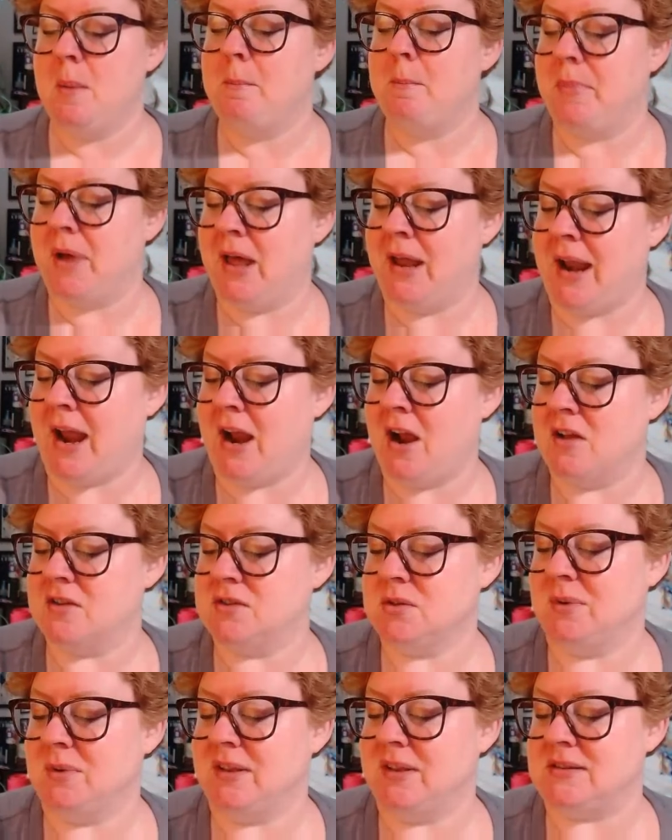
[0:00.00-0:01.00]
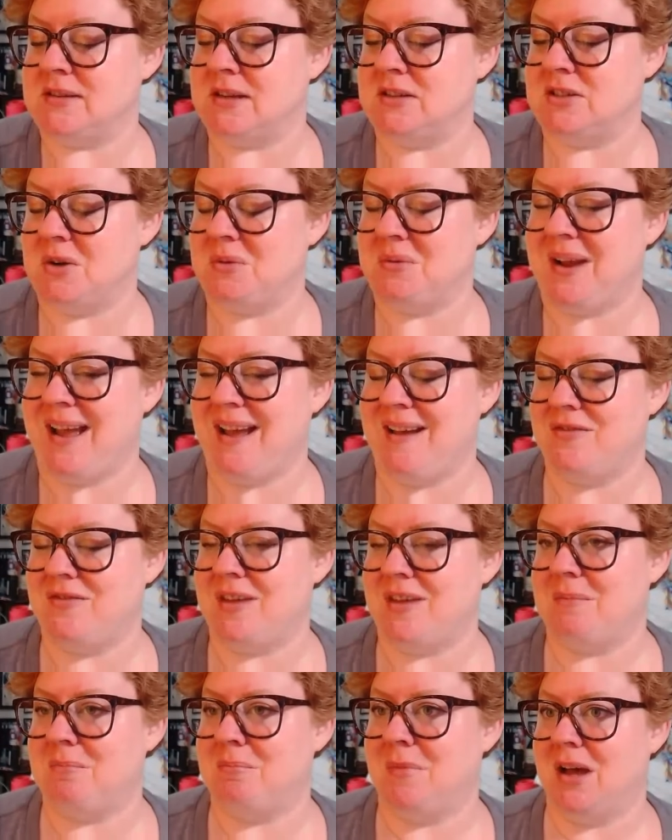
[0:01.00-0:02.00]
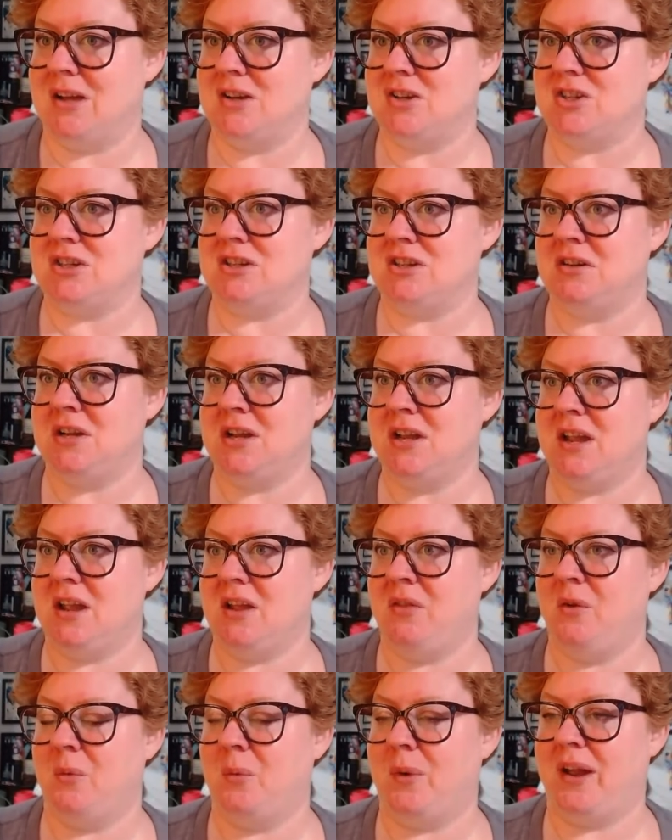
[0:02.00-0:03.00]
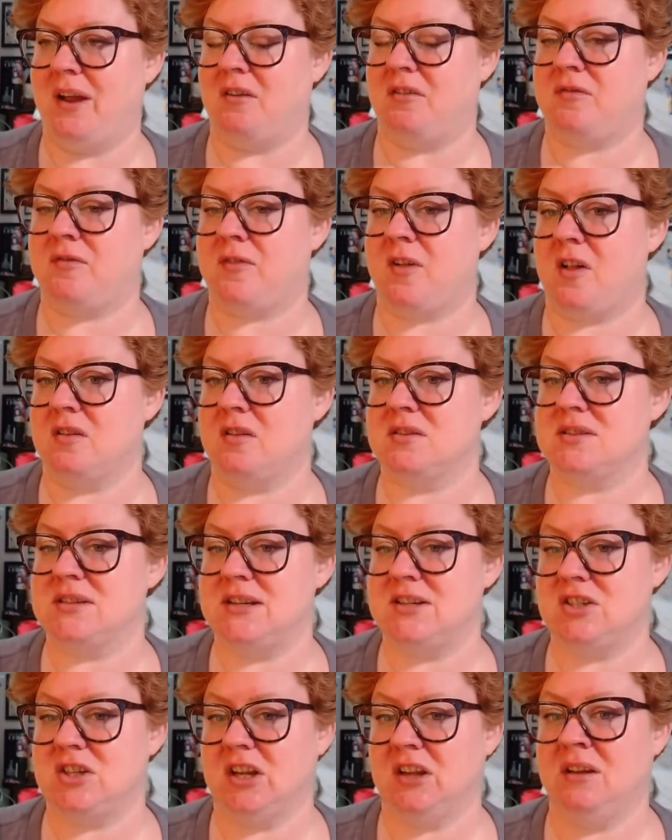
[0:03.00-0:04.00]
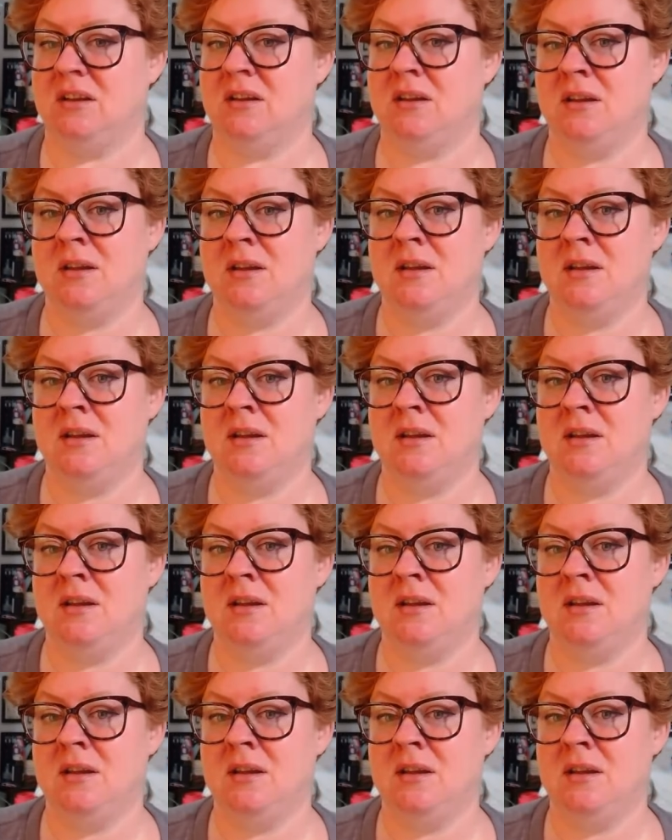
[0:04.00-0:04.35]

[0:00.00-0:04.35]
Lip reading: But I also realized I don't have that much in the way of fall stitching.